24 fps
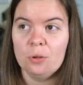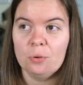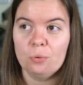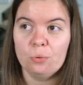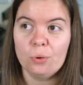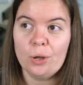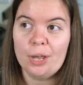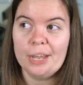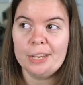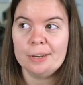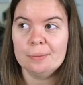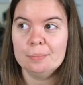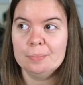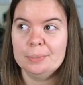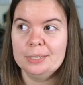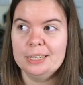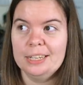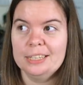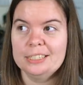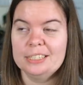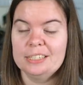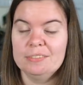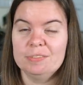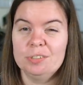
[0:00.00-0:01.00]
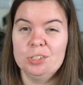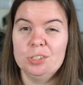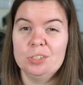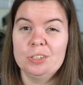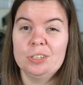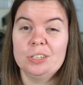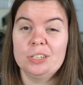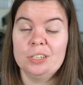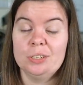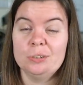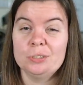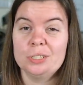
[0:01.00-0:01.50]
One, because if
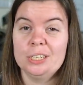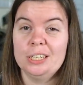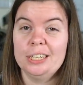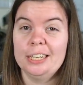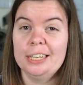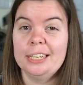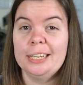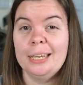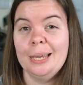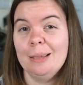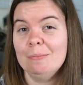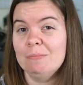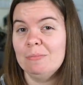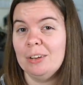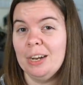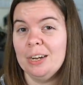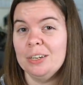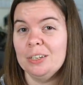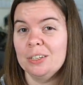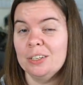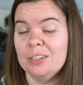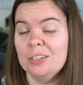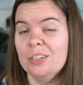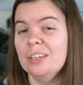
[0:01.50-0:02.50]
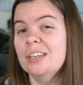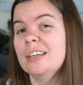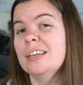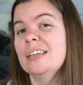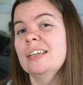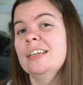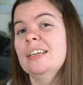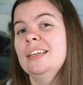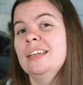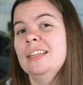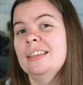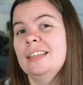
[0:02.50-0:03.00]
you're using a campfire to
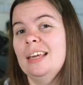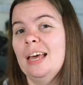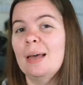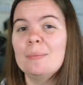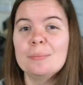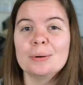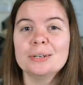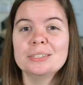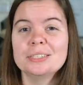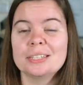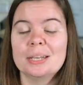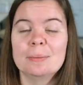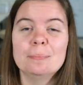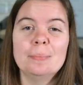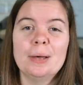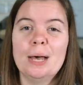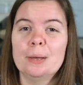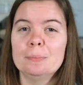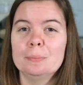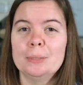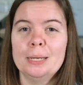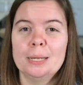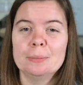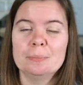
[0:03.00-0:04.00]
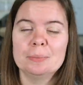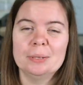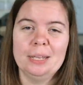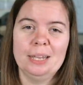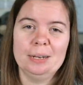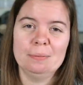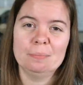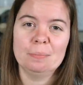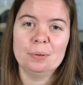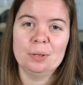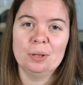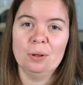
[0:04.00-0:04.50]
cook, the embers can pop up
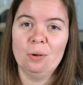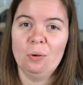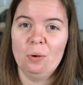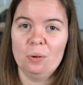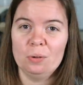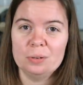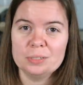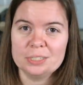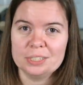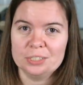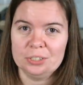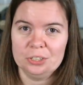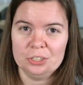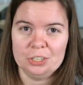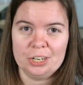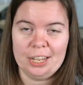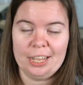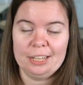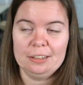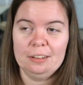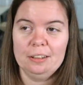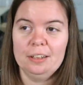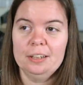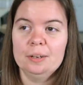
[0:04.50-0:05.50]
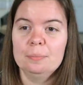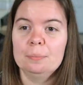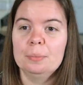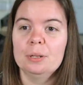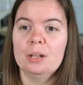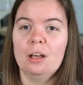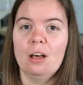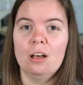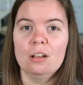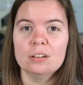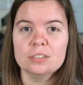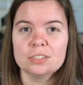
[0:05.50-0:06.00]
and put holes in your nylon,
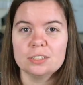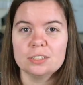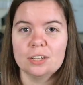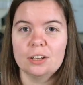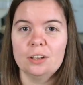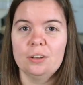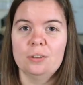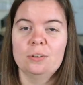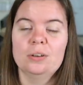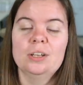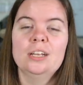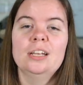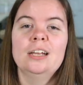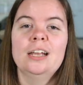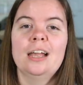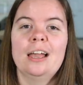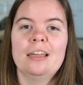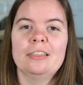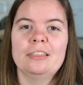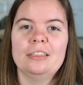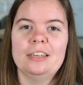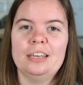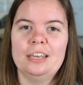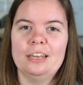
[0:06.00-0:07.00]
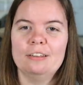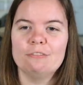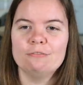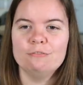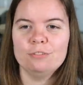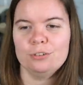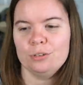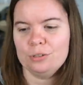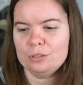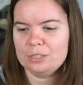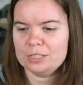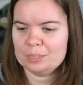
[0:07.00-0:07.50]
but also the
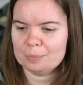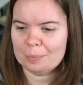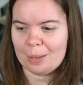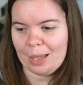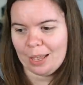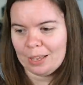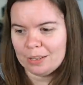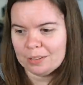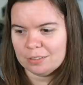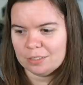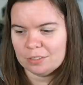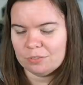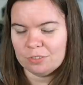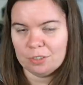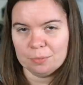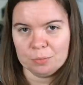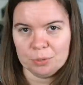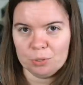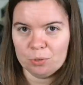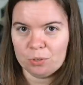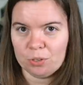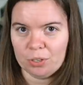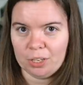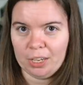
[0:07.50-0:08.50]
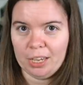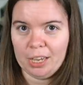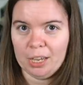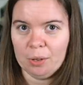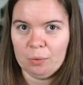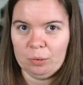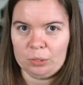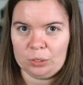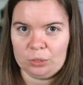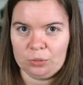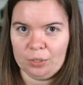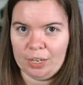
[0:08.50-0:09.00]
food smells from you cooking
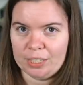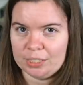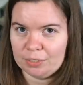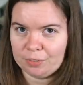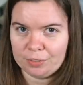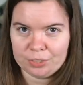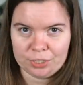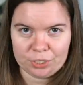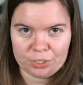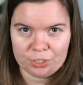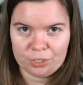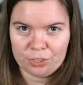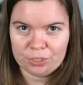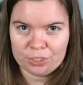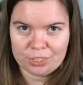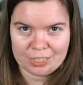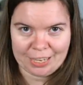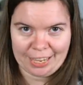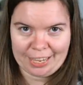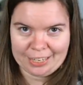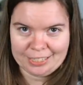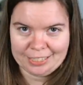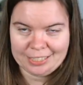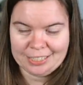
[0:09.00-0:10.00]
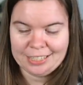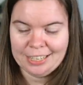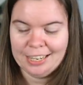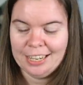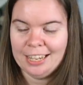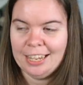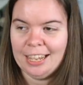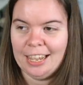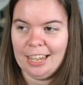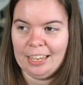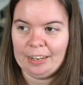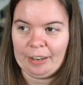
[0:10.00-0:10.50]
will transfer to your tent
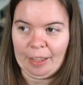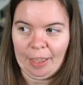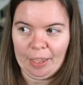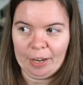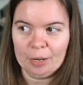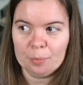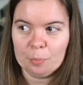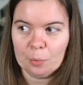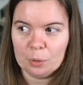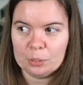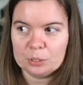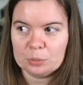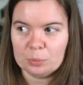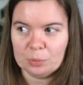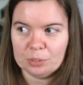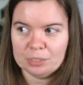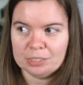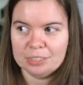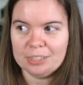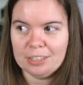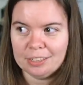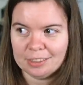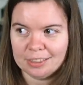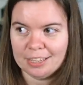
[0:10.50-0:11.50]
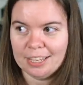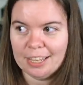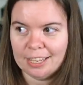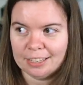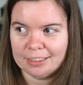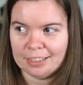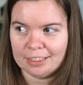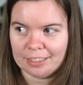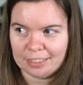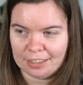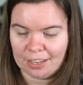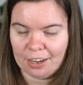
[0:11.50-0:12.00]
and animals will still think
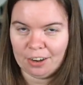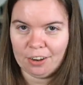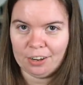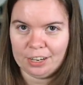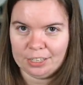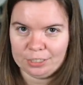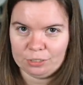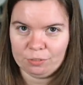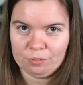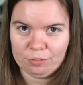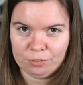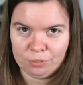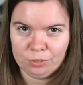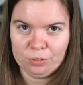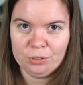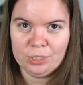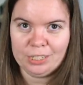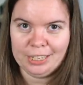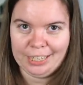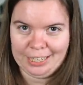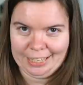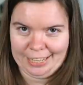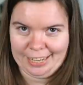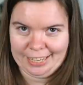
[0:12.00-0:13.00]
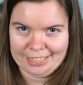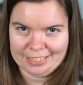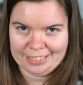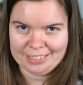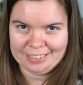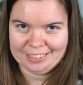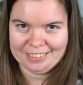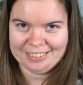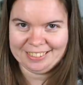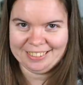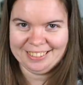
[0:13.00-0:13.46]
that there is food in it.